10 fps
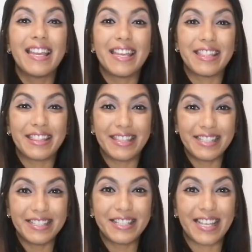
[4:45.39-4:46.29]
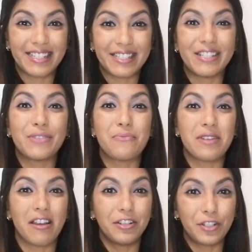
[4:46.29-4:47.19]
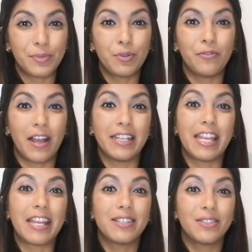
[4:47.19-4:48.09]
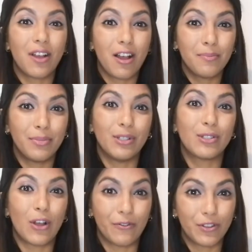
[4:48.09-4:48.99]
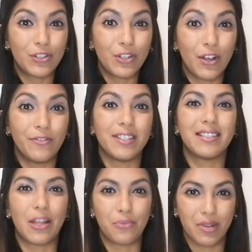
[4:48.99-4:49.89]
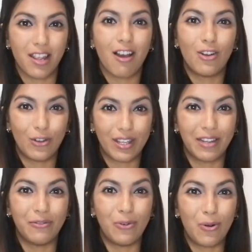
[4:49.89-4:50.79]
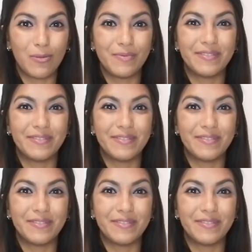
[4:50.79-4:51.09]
In this sentence, we are just providing examples of the service that we are looking for.